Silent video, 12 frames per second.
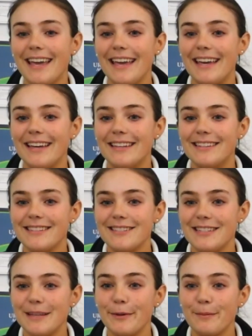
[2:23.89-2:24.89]
And
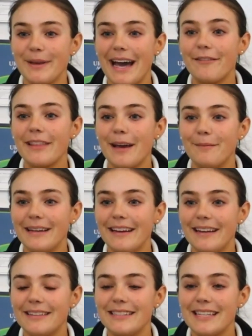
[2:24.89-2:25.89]
she emailed me after that
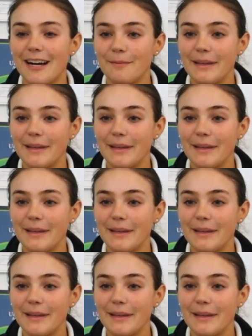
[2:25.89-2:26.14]
meeting to tell